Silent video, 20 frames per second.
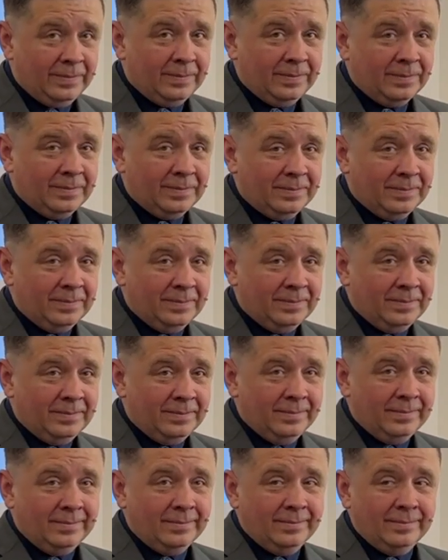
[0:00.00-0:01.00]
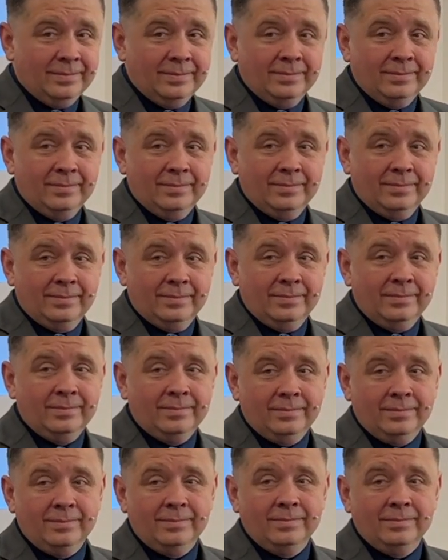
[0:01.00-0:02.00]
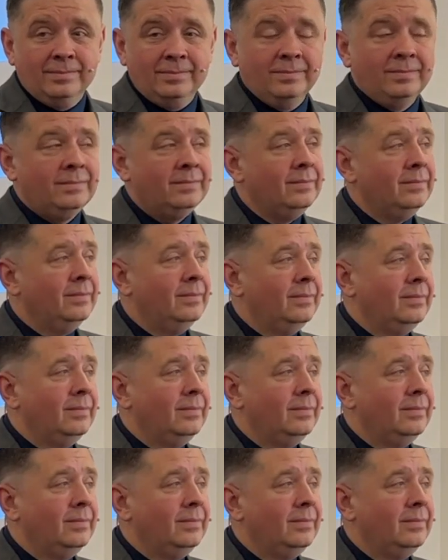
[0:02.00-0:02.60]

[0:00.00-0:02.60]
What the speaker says: Nobody speaks.